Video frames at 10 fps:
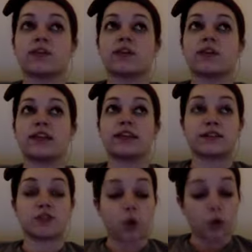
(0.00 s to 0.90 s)
they had
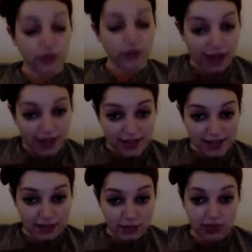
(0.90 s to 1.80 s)
told us
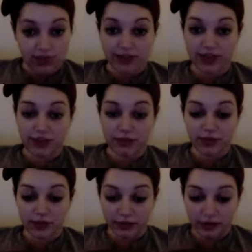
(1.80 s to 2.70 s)
we're leaving at
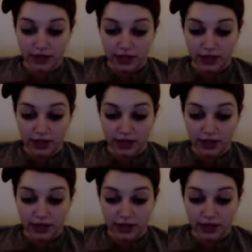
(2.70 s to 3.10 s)
3:30,